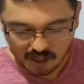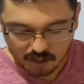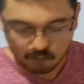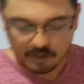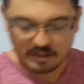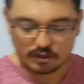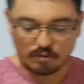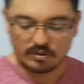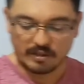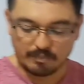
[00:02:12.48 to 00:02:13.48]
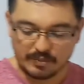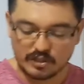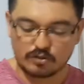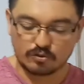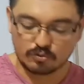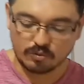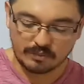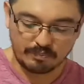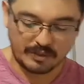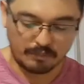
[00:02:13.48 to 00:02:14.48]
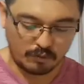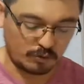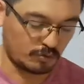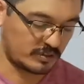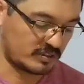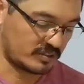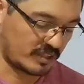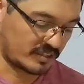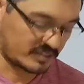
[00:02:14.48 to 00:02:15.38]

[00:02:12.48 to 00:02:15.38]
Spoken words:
I will show them pictures with people using their